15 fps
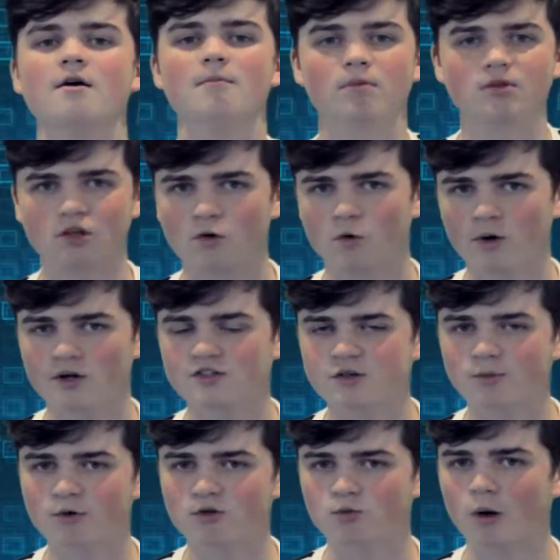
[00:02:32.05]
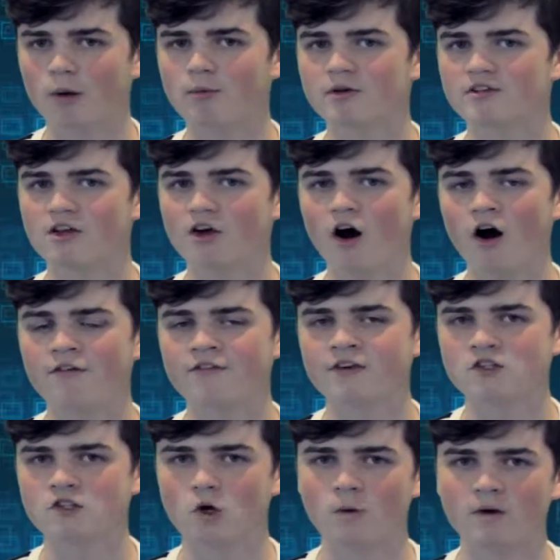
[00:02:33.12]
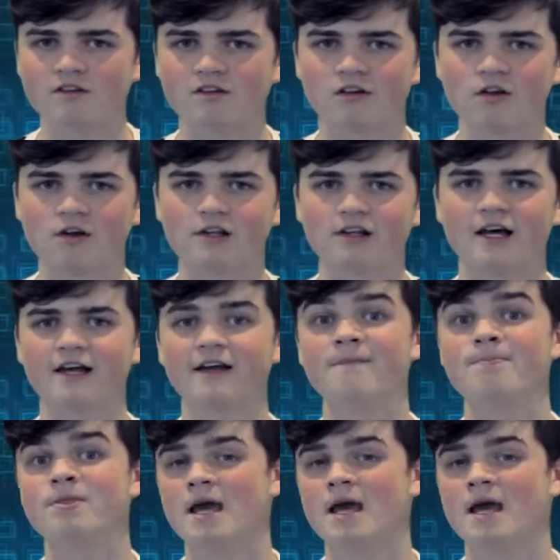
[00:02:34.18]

but the question was, what was the offense going to look like?